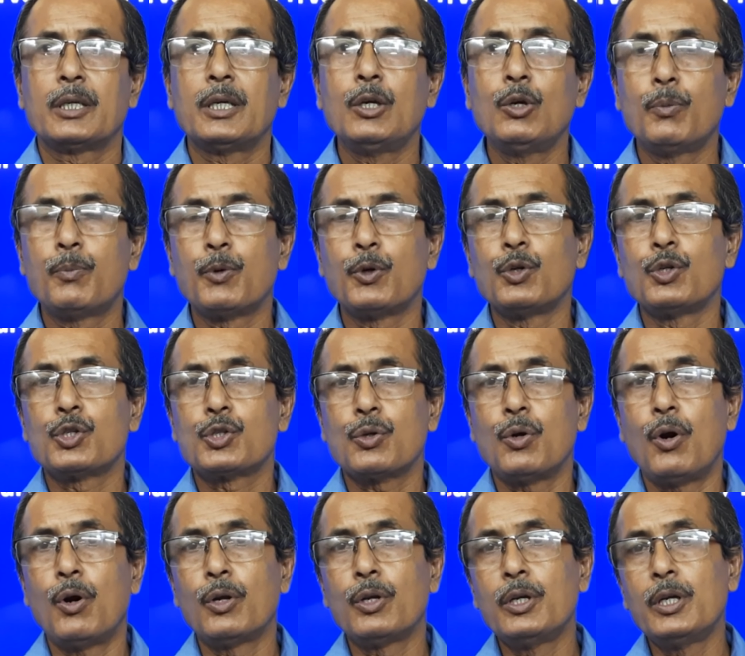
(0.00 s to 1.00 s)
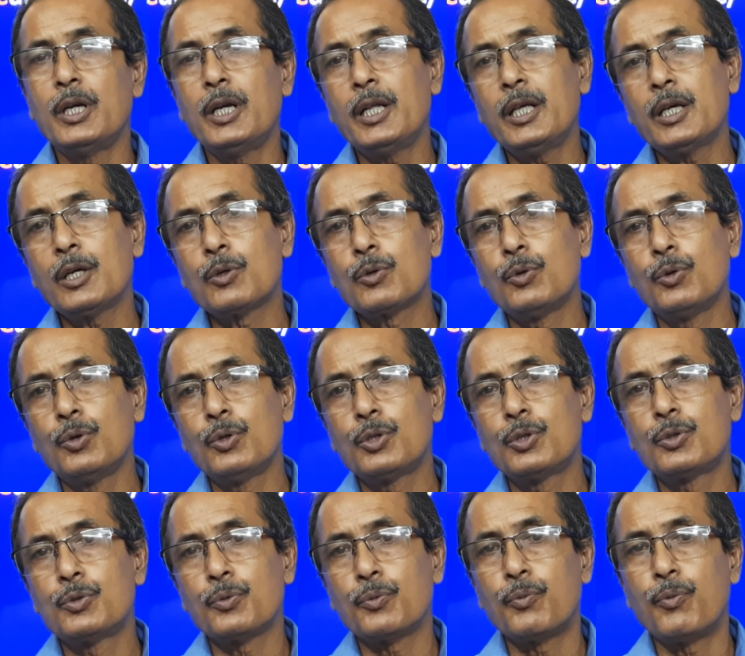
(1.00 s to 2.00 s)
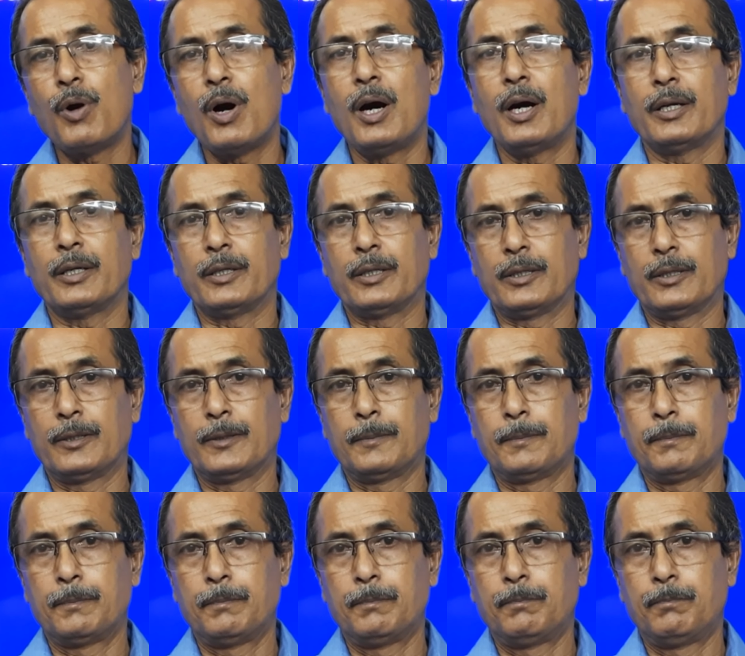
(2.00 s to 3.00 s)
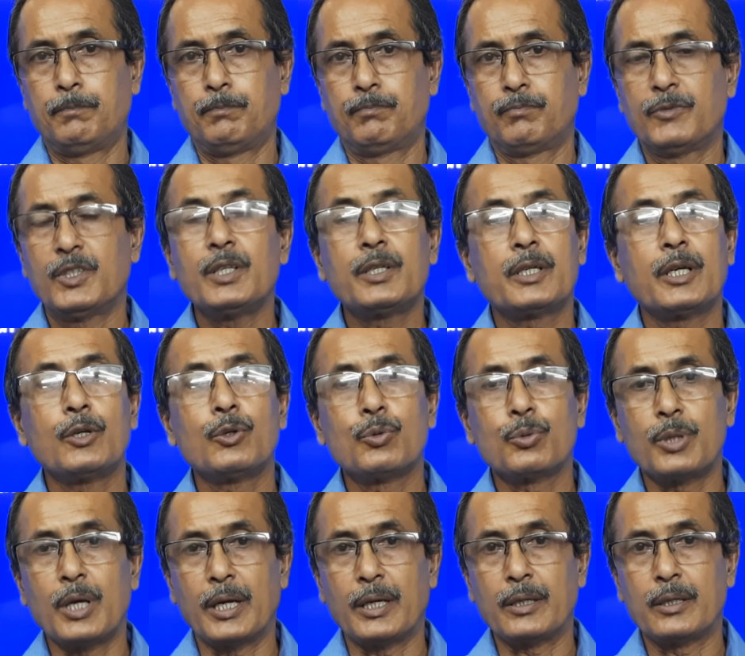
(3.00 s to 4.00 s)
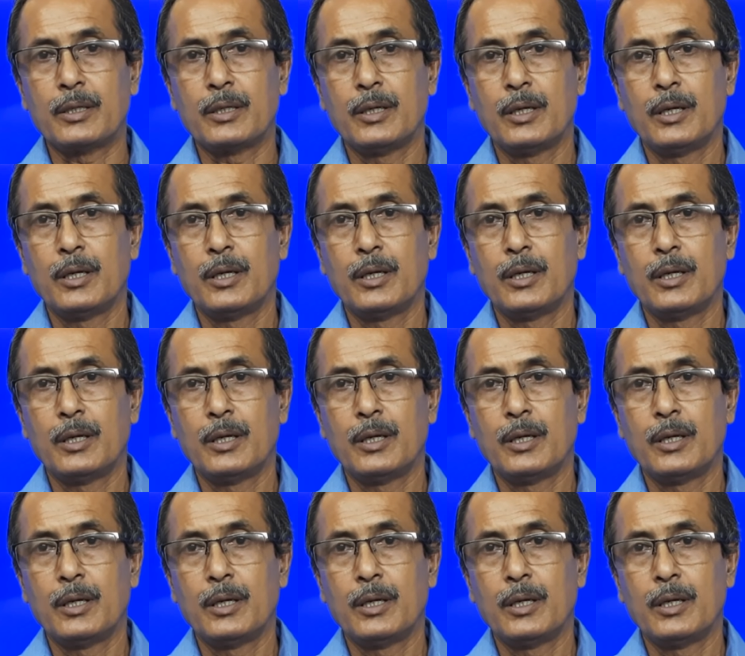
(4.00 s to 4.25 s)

he will produce only good one. He can do that.